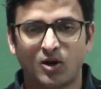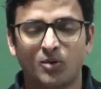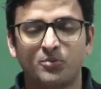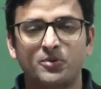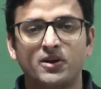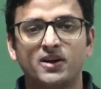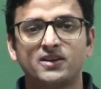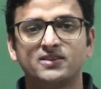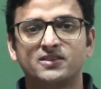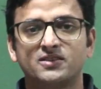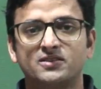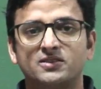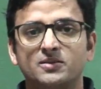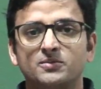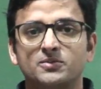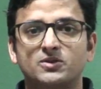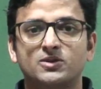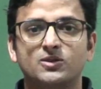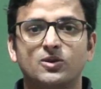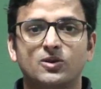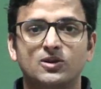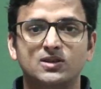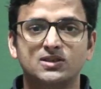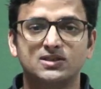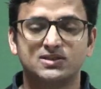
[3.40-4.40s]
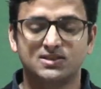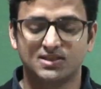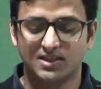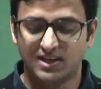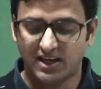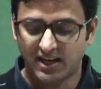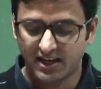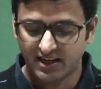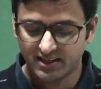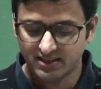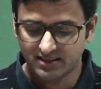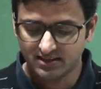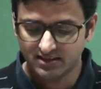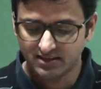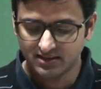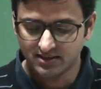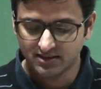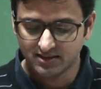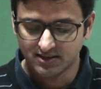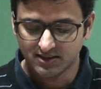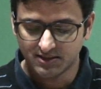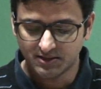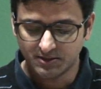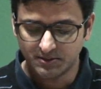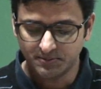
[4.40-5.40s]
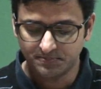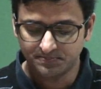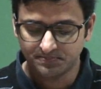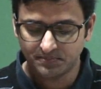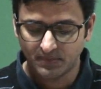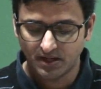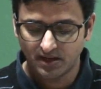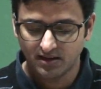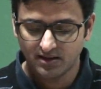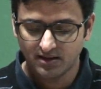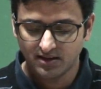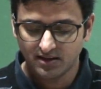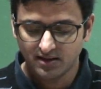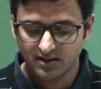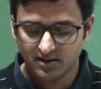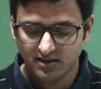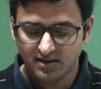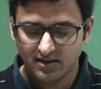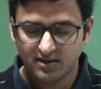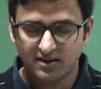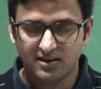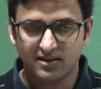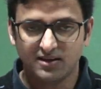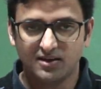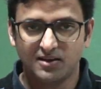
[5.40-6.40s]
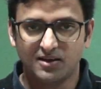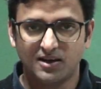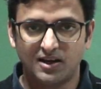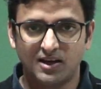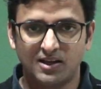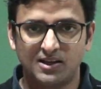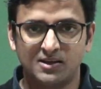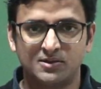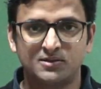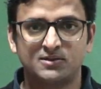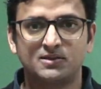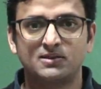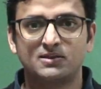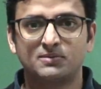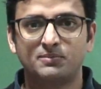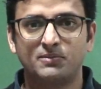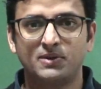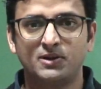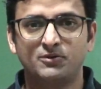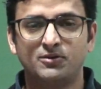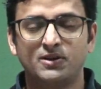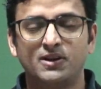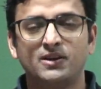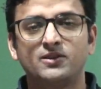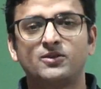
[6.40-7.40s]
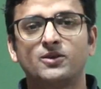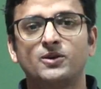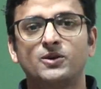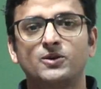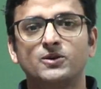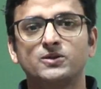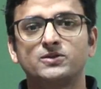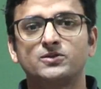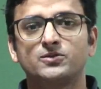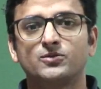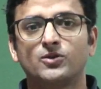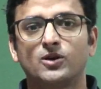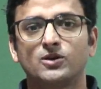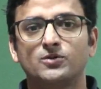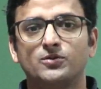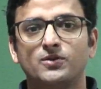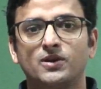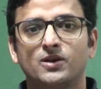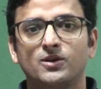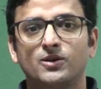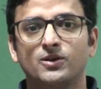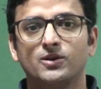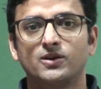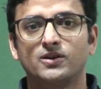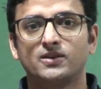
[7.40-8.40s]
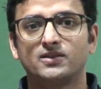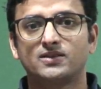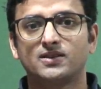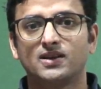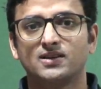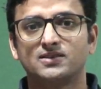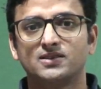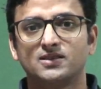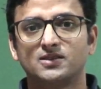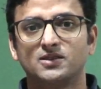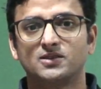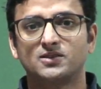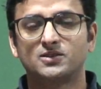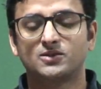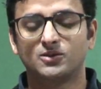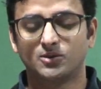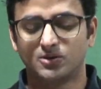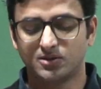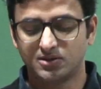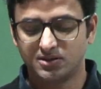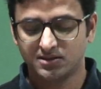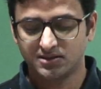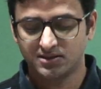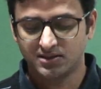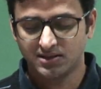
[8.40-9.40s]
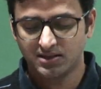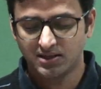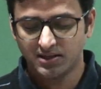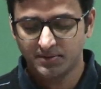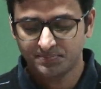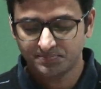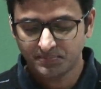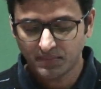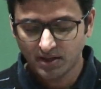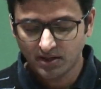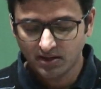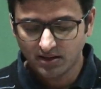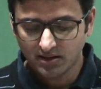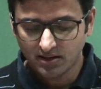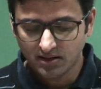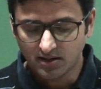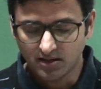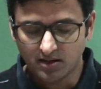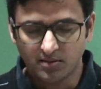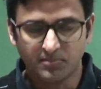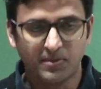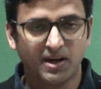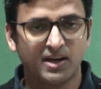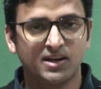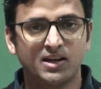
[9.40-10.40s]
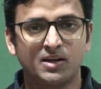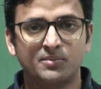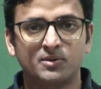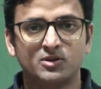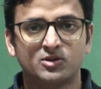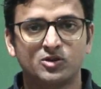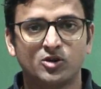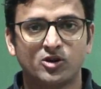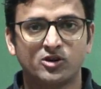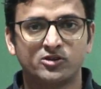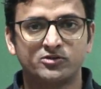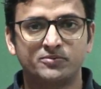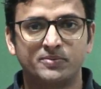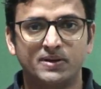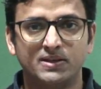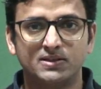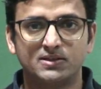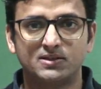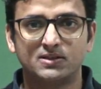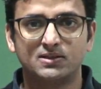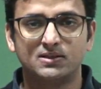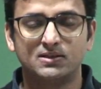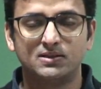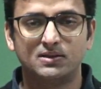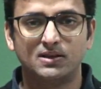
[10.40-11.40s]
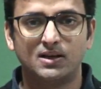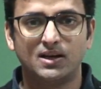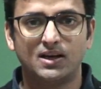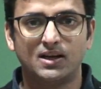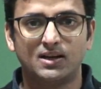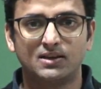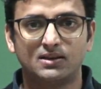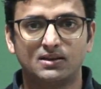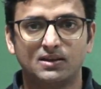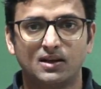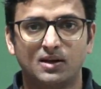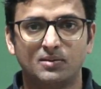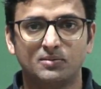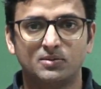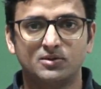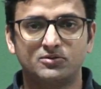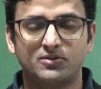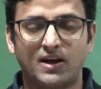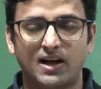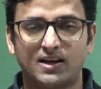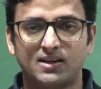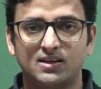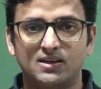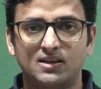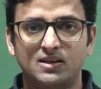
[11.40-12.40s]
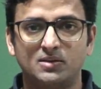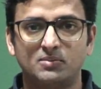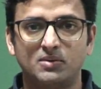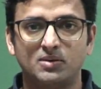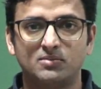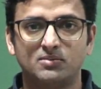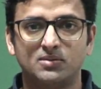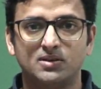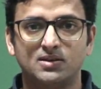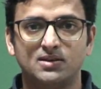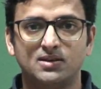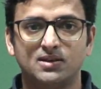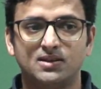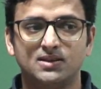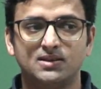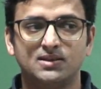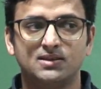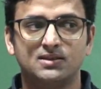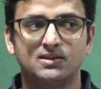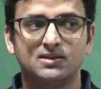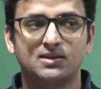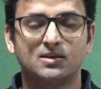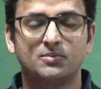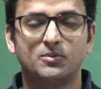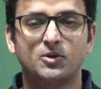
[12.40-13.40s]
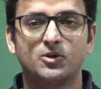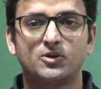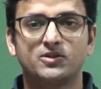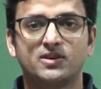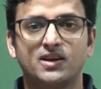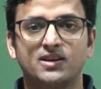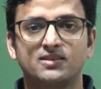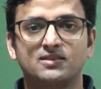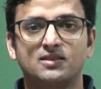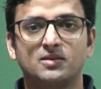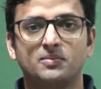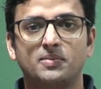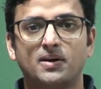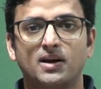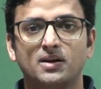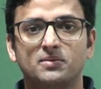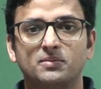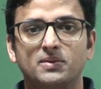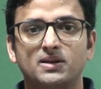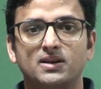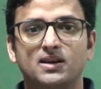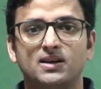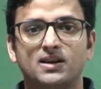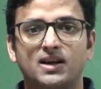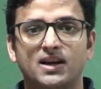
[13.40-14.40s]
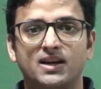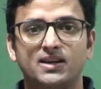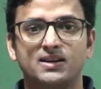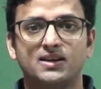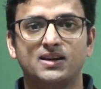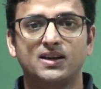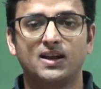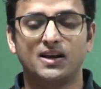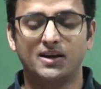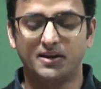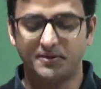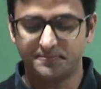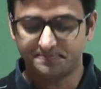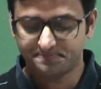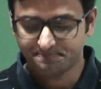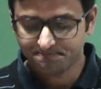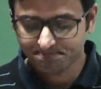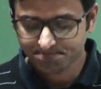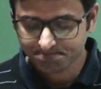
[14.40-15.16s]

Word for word: the operating systems course and um, uh, I'll briefly introduce what we are going to discuss in this course. Uh, my name is Sorav Bansal and I'm a faculty member in the computer science department at IIT Delhi.